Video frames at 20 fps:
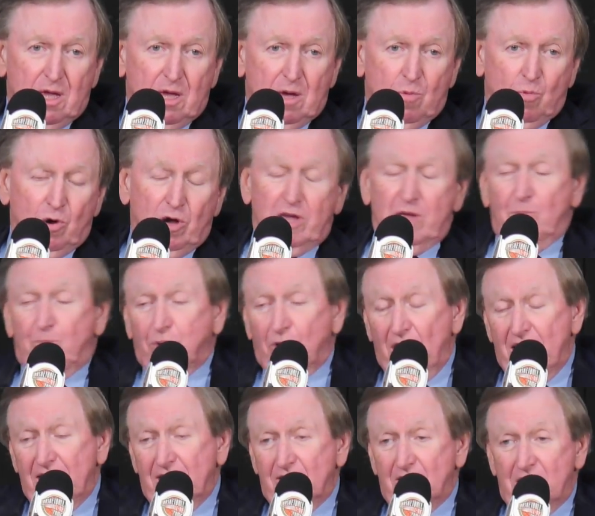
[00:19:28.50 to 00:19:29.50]
Well, he
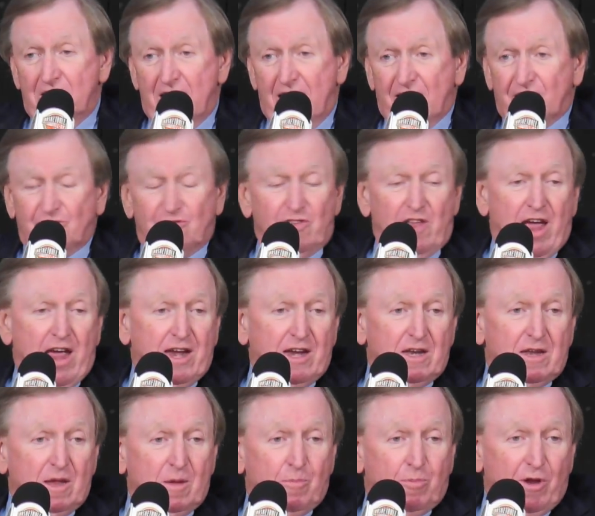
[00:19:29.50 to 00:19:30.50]
played the next
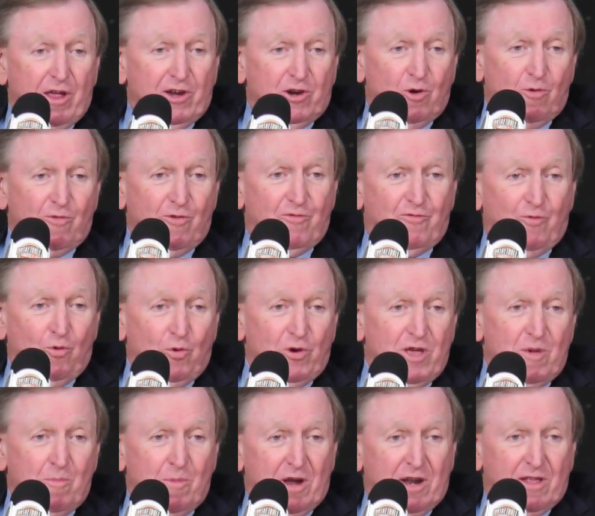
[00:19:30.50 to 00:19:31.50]
night and played over
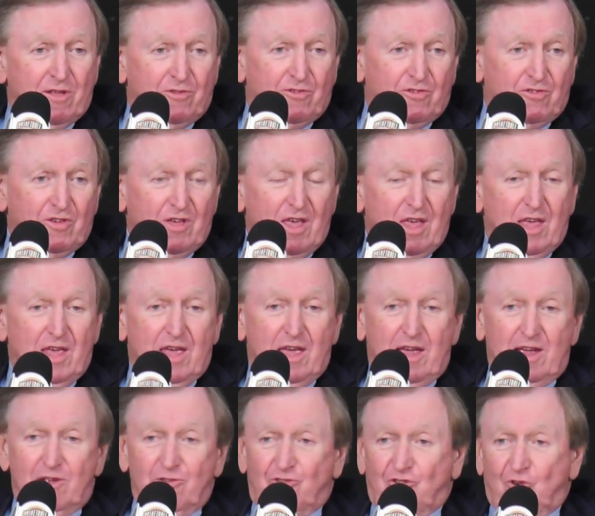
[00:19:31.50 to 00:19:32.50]
40 minutes
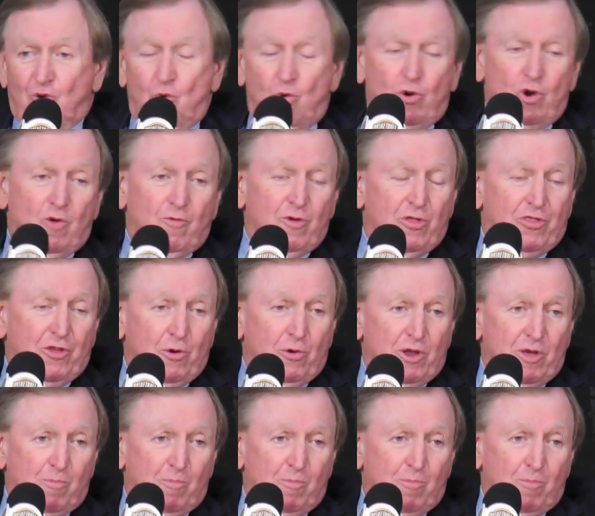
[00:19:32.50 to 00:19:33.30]
and scored over 30